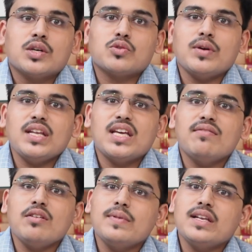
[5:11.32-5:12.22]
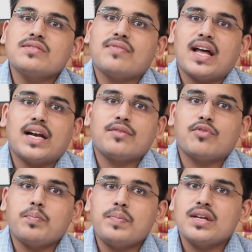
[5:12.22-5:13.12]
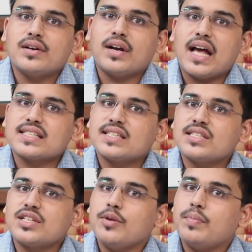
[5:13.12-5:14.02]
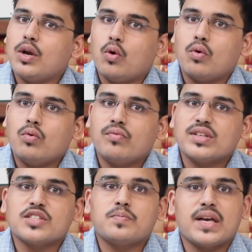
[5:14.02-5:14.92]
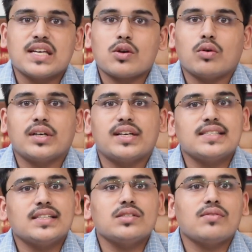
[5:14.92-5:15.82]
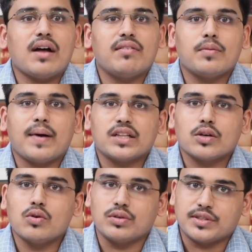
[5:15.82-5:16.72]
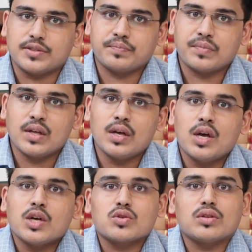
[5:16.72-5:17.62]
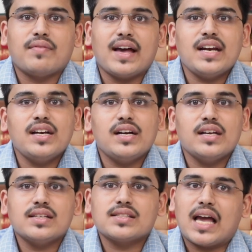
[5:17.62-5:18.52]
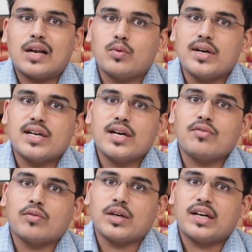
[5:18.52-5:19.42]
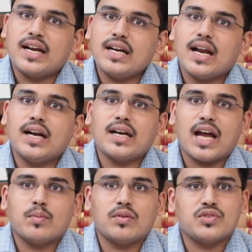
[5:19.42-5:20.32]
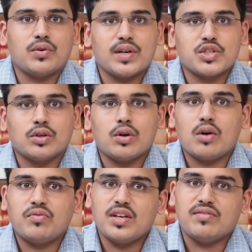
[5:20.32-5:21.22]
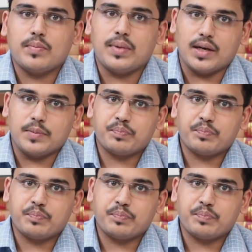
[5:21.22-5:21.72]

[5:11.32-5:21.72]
So an E-way bill is valid for period as listed below, which is based on the distance travelled by the goods. So the validity is calculated from the date and time of generation of E-way bill.